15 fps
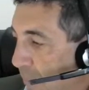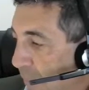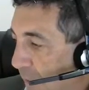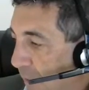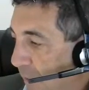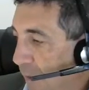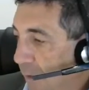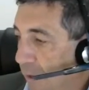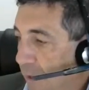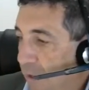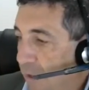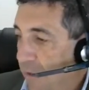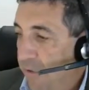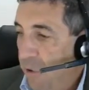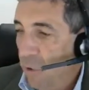that
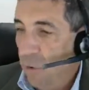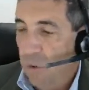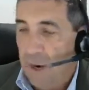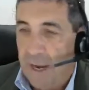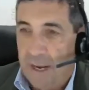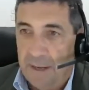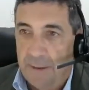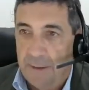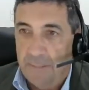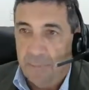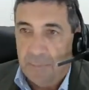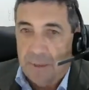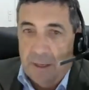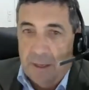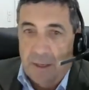if you're a
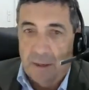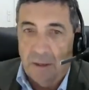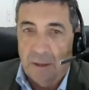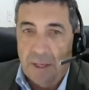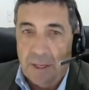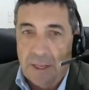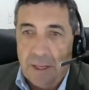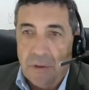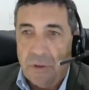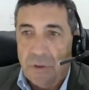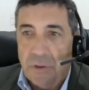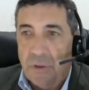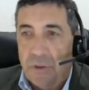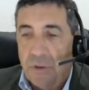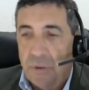litigant
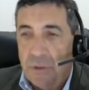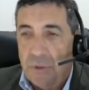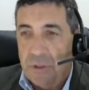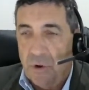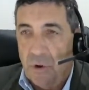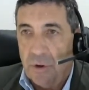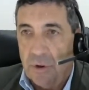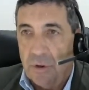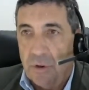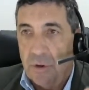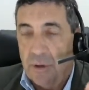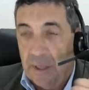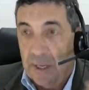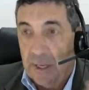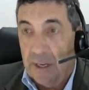who is not
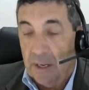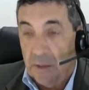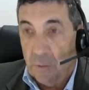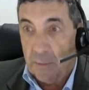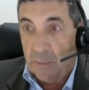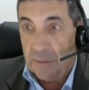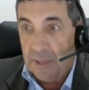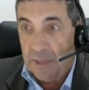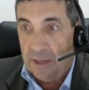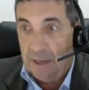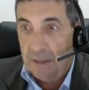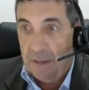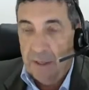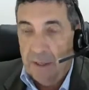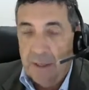legally represented,